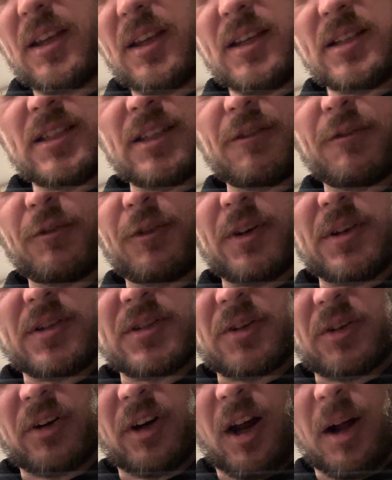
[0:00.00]
different
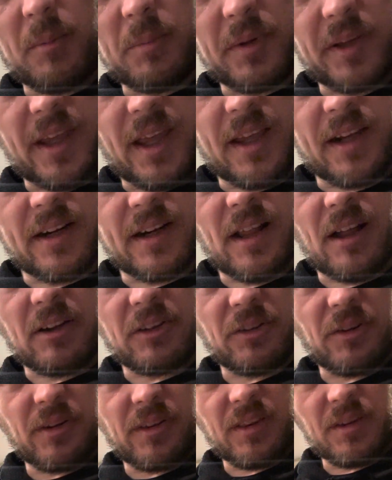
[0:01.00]
or complicated
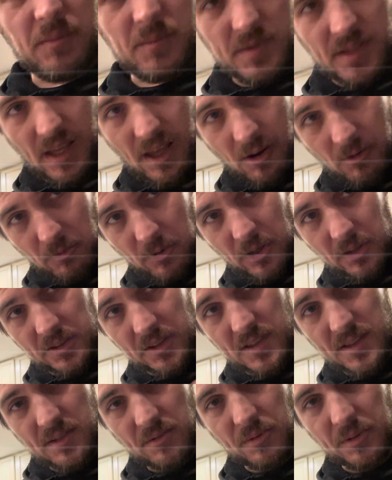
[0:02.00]
algorithms? How well
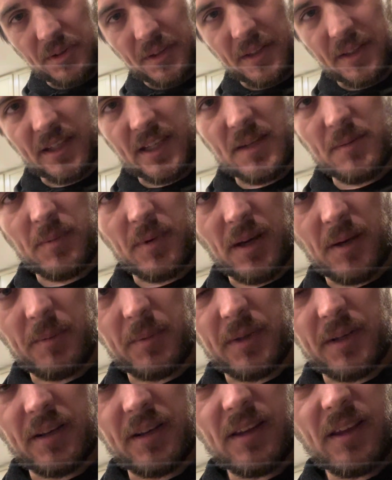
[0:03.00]
does it really keep up?
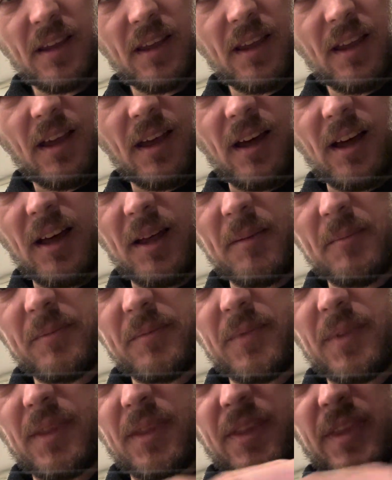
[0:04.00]
And
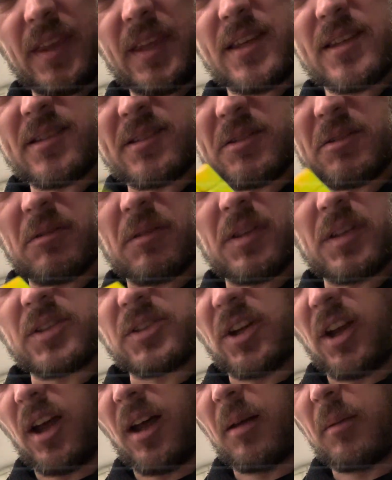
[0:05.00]
these do the
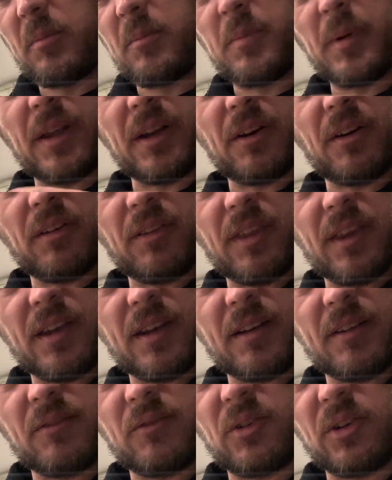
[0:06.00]
job better
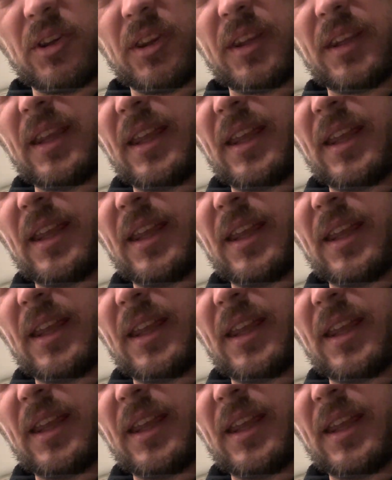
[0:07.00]
than really